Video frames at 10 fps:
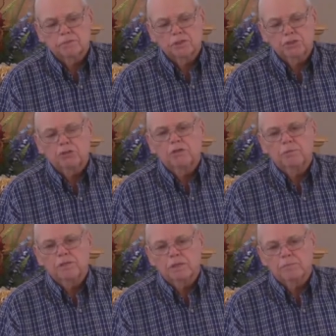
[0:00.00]
you give
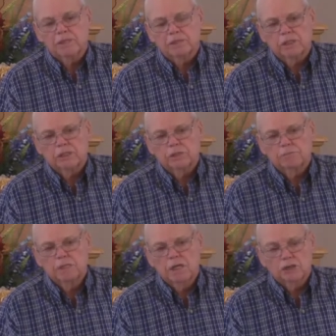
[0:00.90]
me that message.
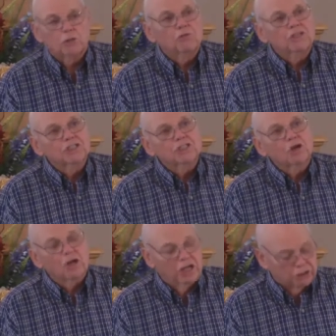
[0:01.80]
So this is
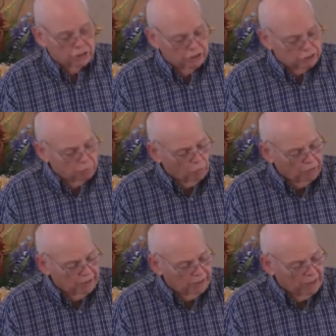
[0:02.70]
our lesson this
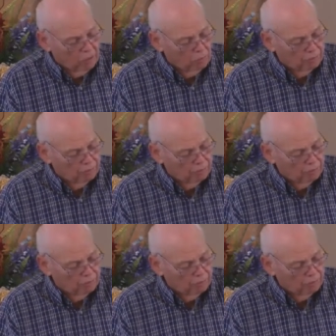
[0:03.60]
morning, and I hope